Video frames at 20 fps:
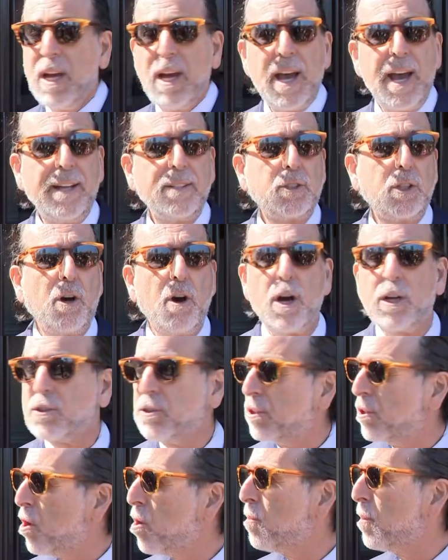and talk to
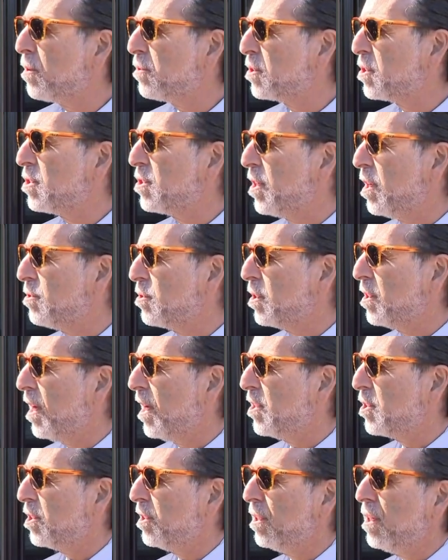the homeowners
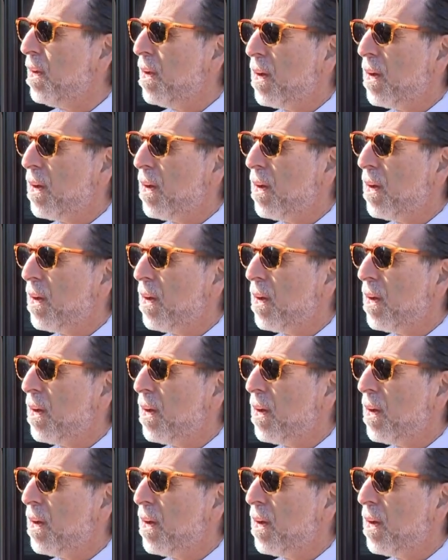association